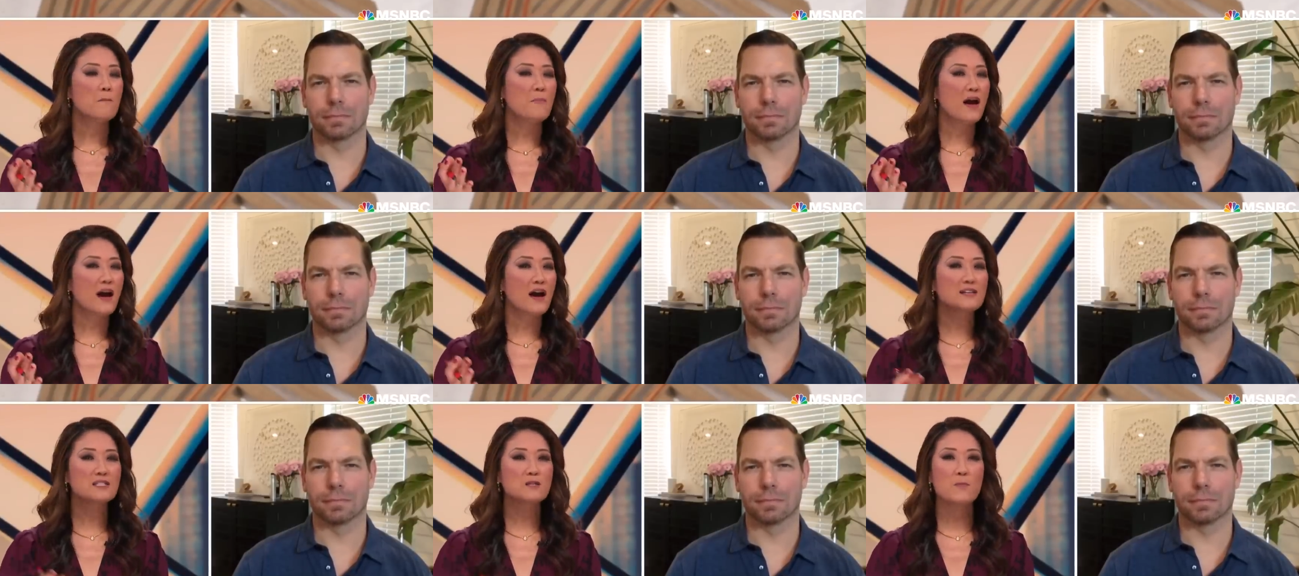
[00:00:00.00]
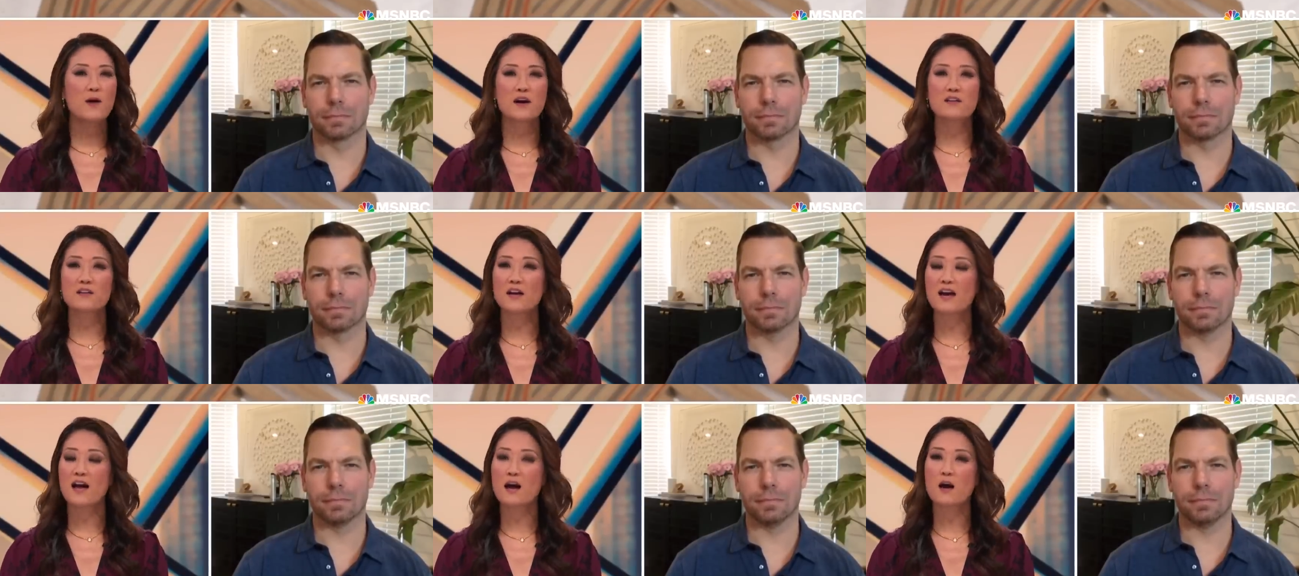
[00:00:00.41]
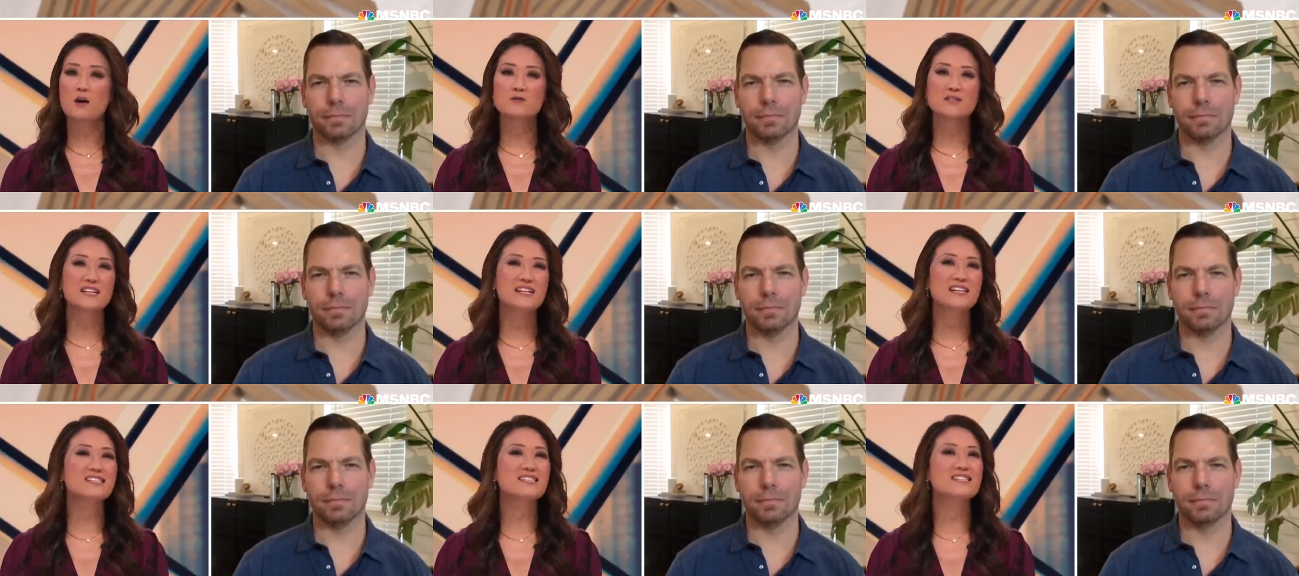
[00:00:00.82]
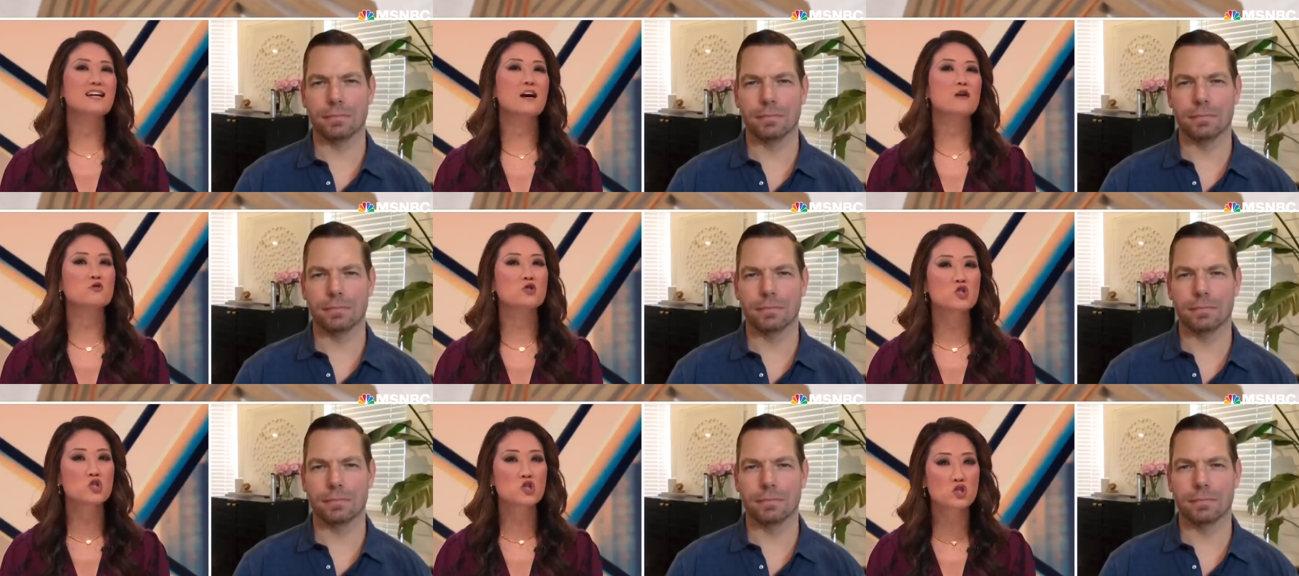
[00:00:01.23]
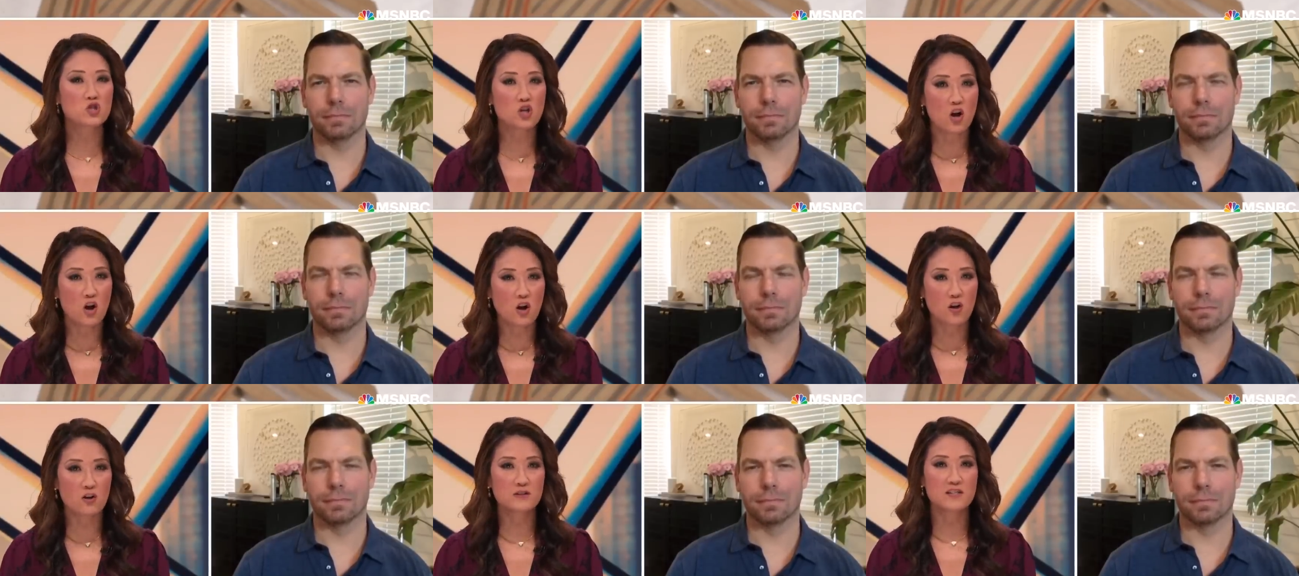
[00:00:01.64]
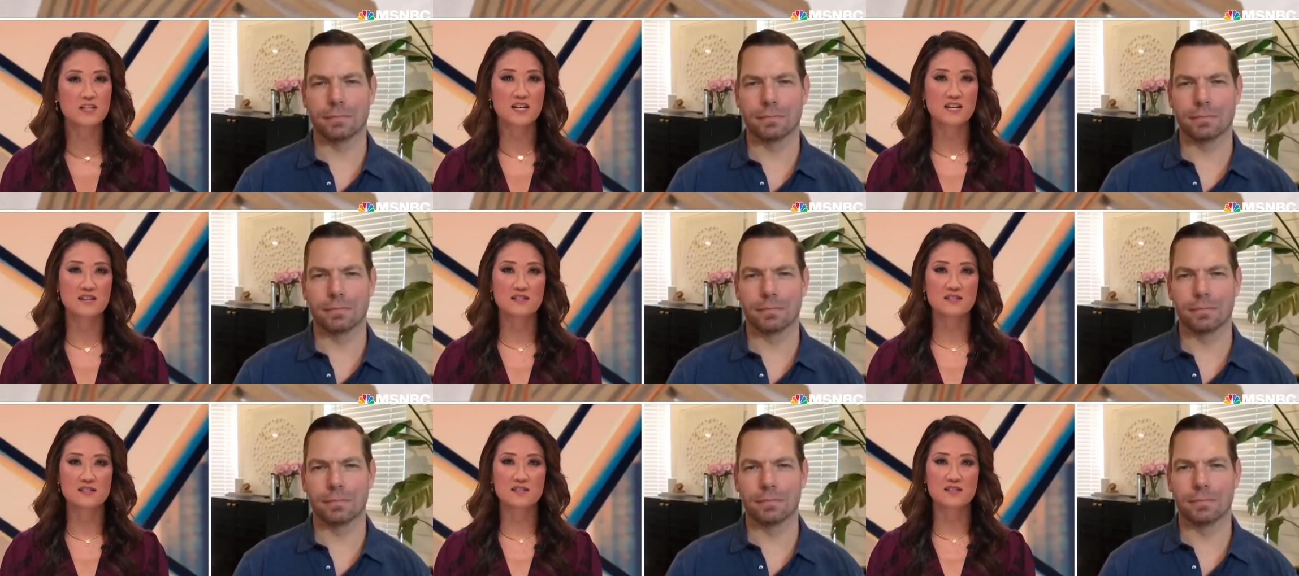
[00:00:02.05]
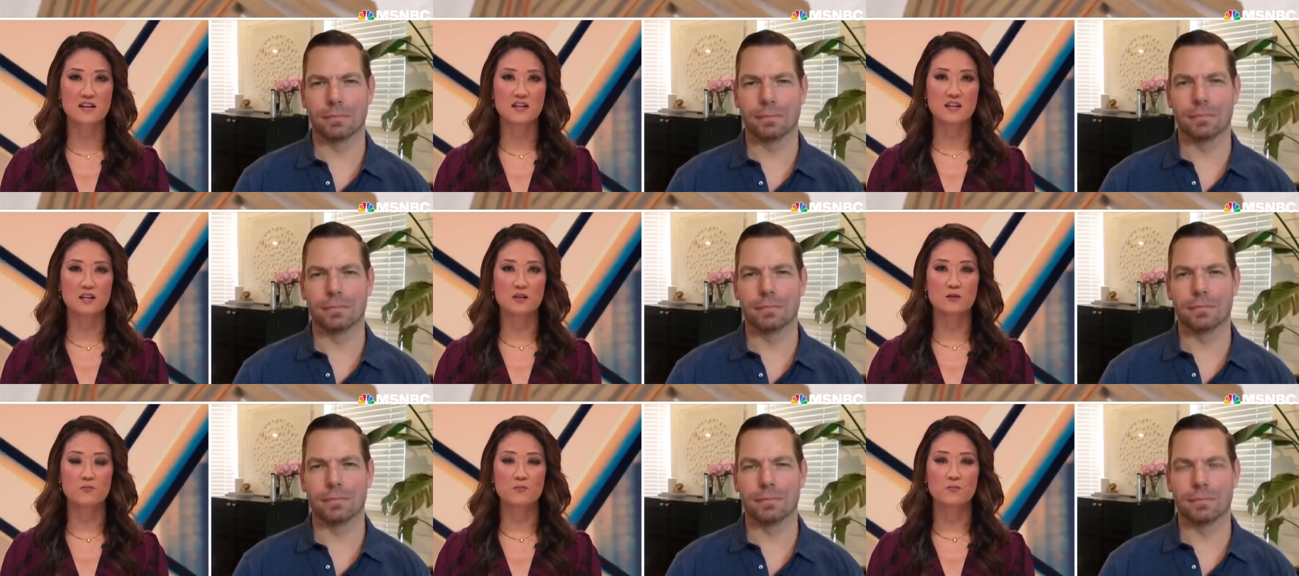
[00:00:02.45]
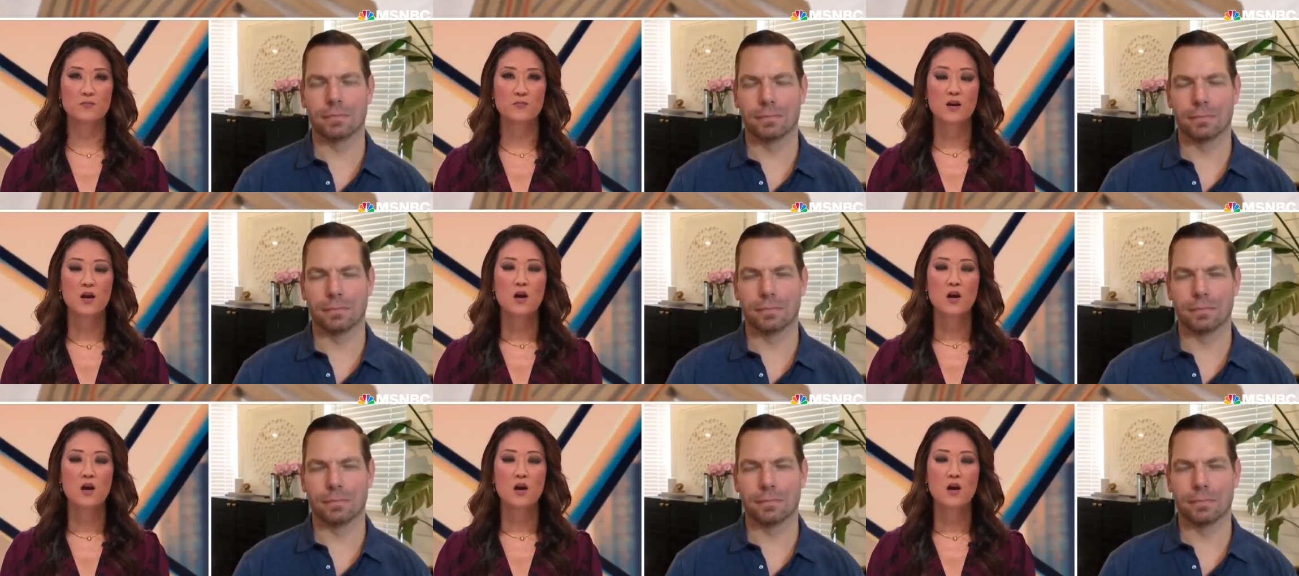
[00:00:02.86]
Speaker 1: Passed by the House, it's now stalled in the Senate.